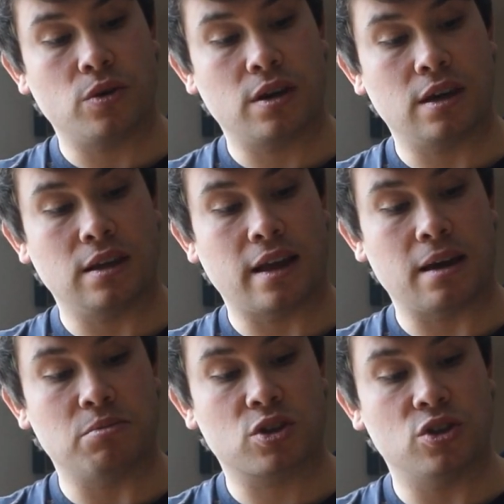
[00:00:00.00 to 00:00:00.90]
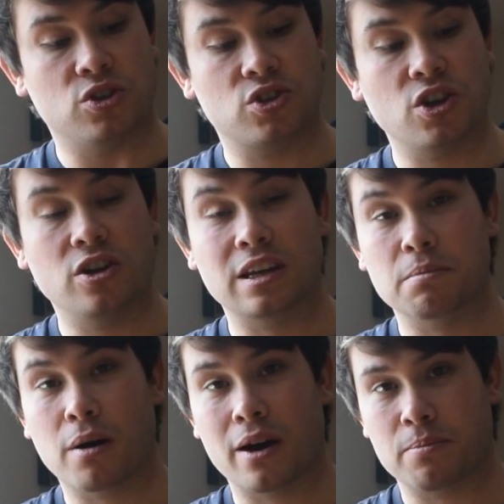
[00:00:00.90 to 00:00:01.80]
he names Concerning
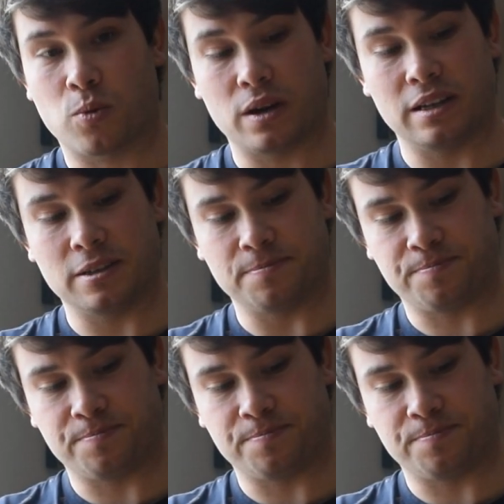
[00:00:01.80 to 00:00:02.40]
Pipeweed,